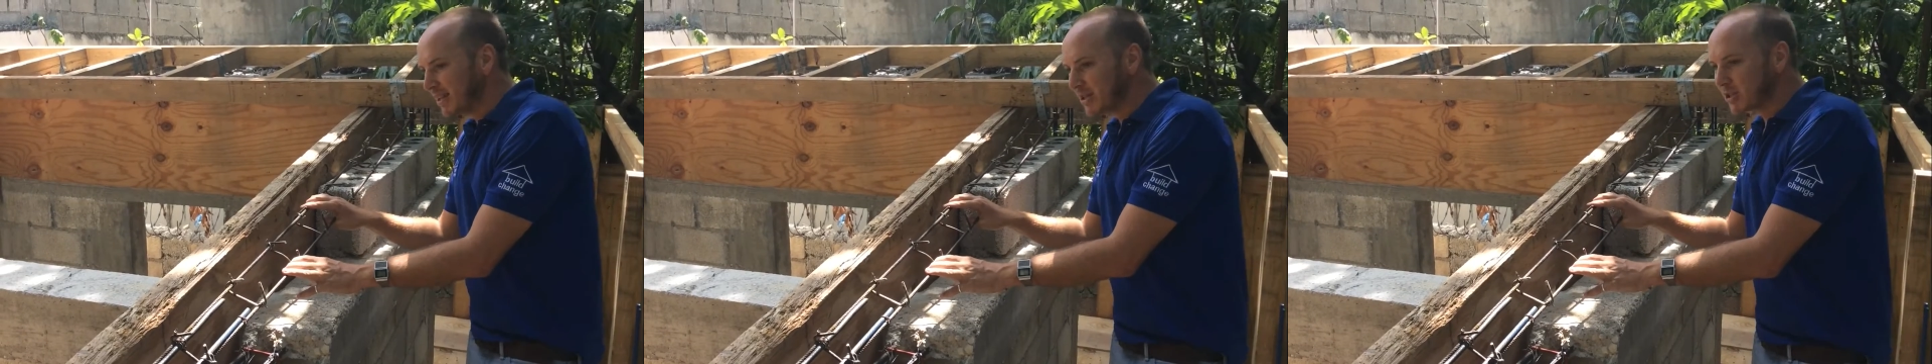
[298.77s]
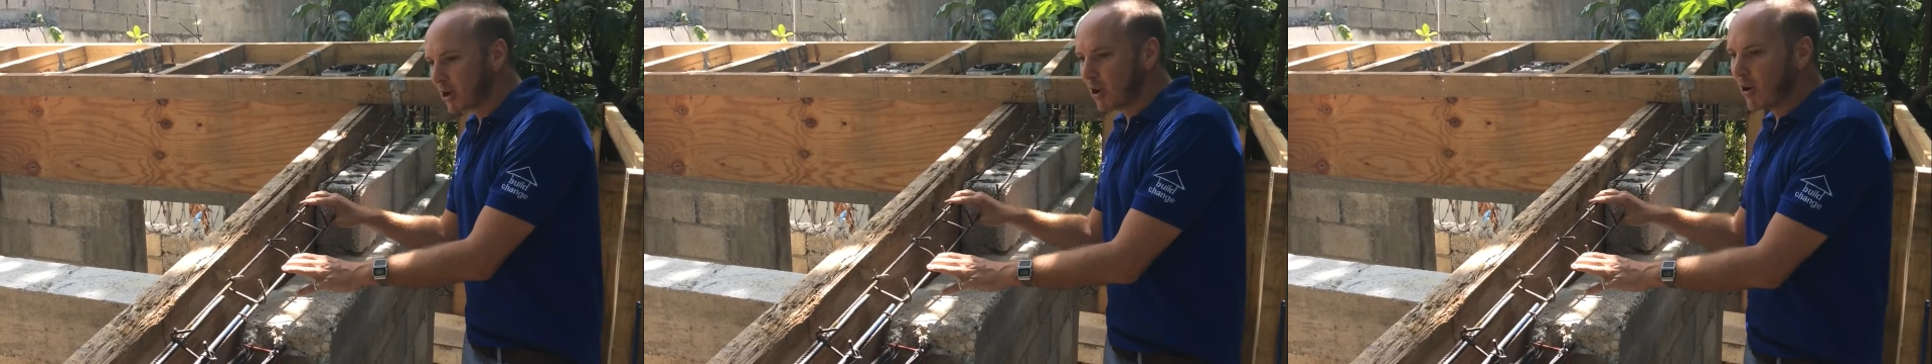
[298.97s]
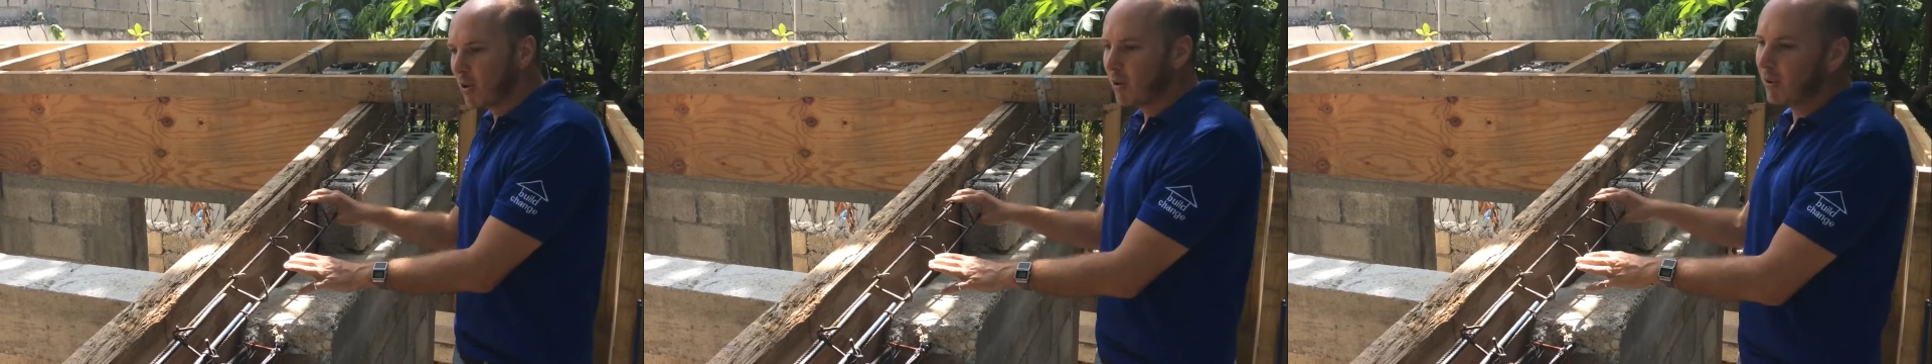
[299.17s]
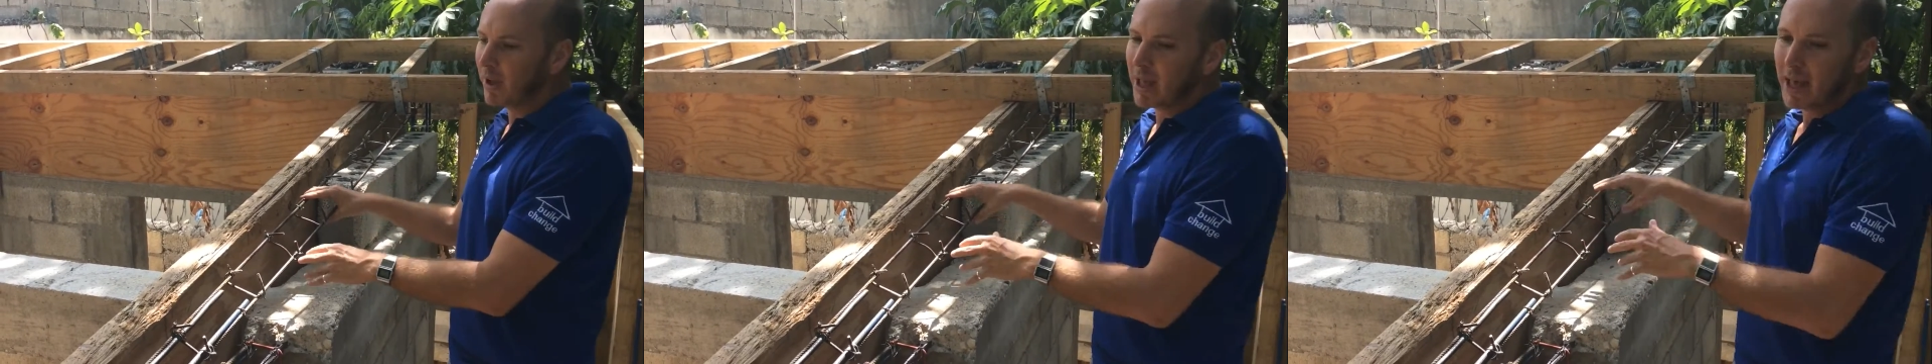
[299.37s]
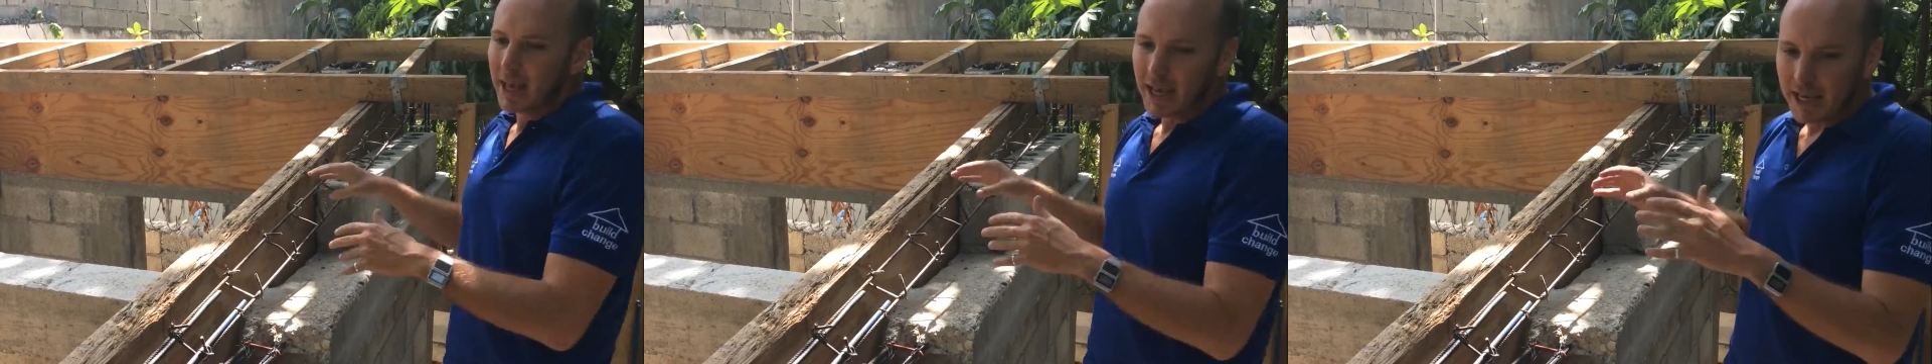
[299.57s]
So
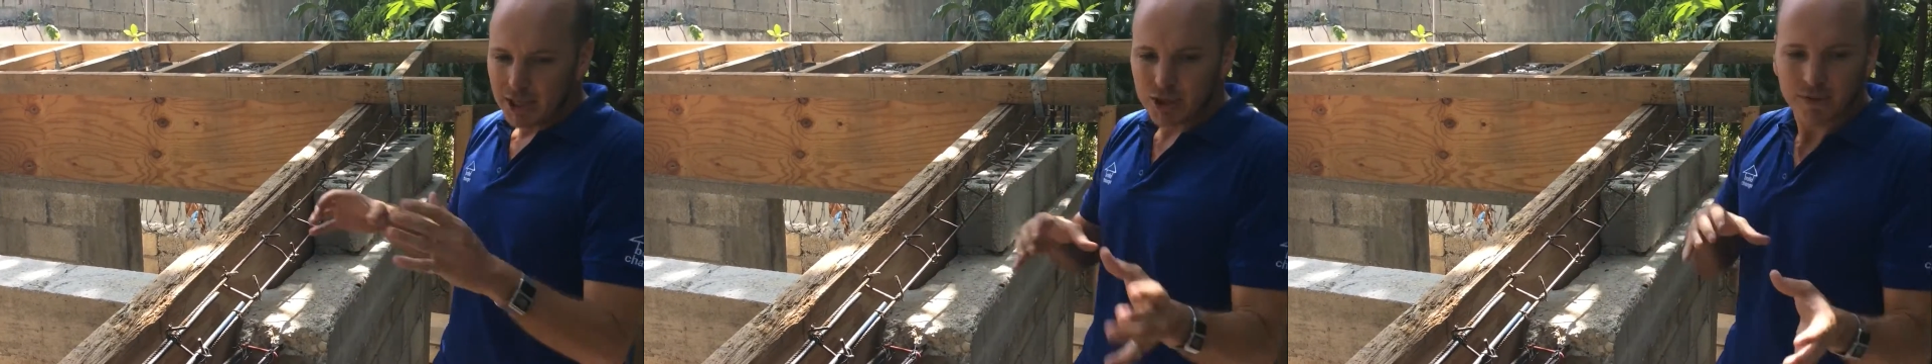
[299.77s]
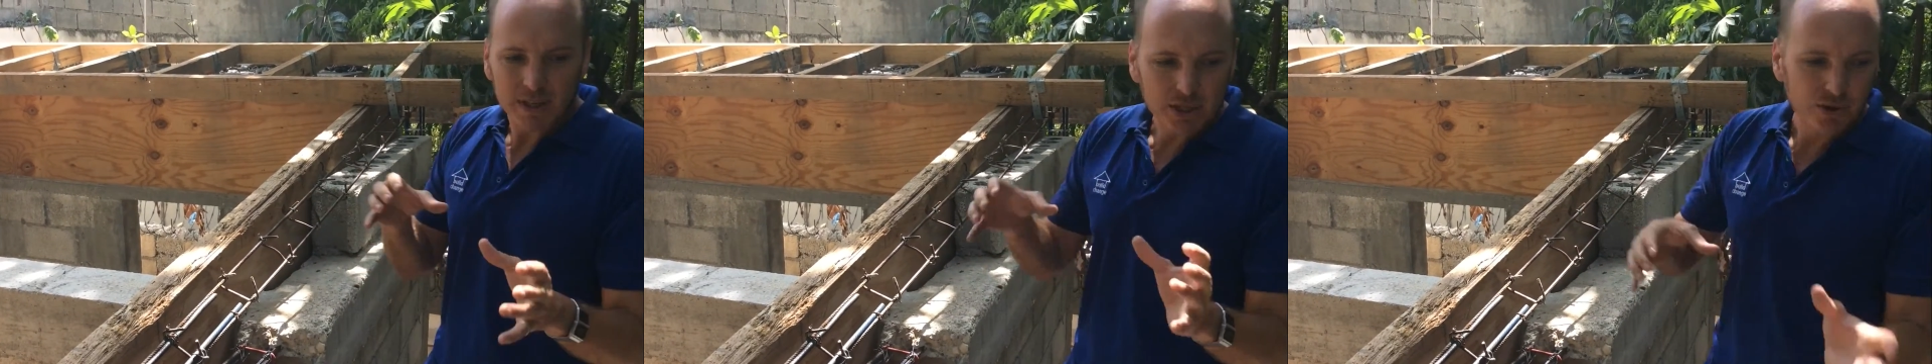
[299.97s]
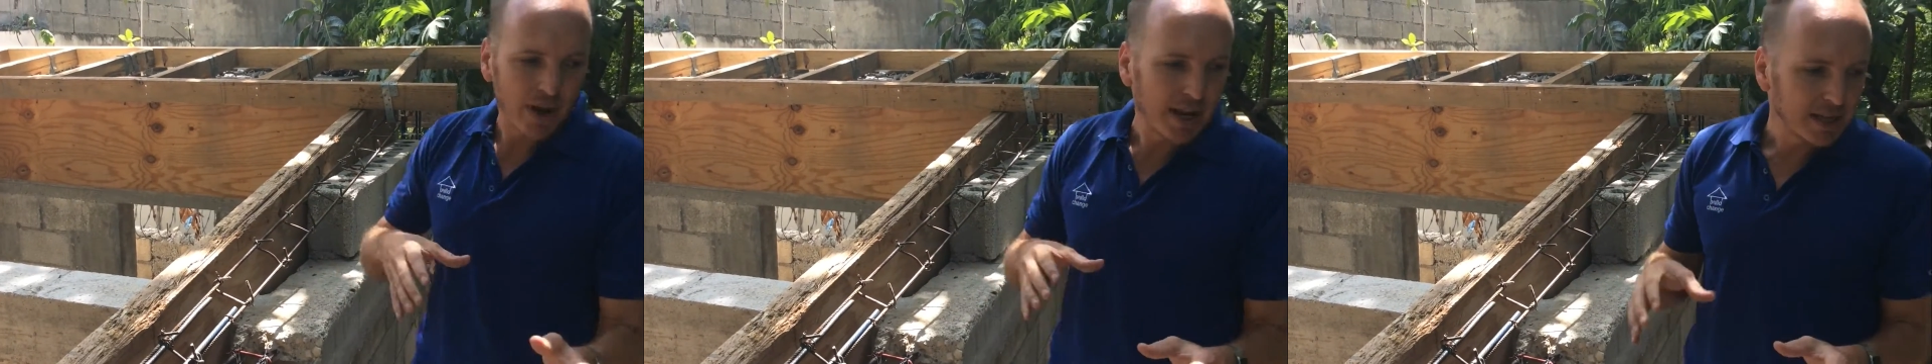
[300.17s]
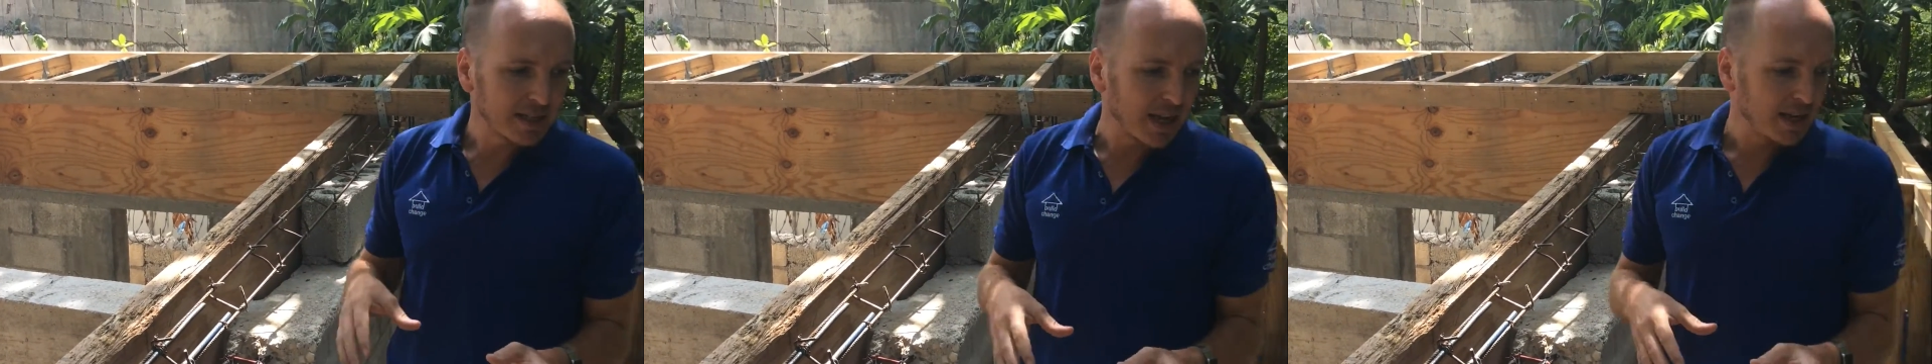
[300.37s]
Each of these training